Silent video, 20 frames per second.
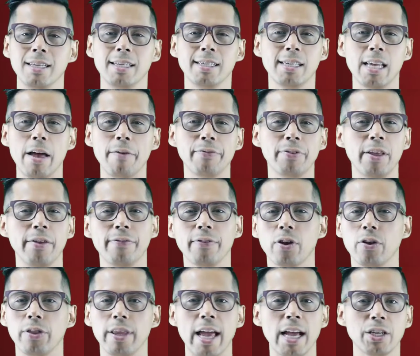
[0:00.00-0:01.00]
deceptive
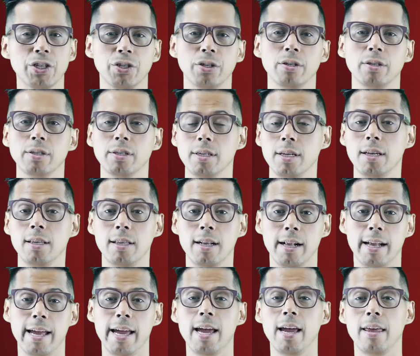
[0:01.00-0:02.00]
connections in
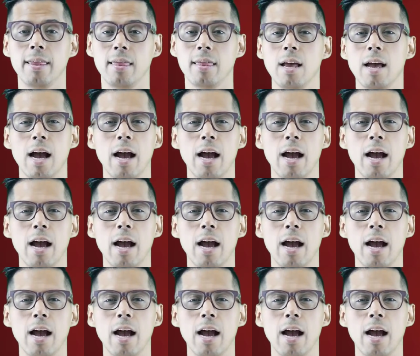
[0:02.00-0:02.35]
their head.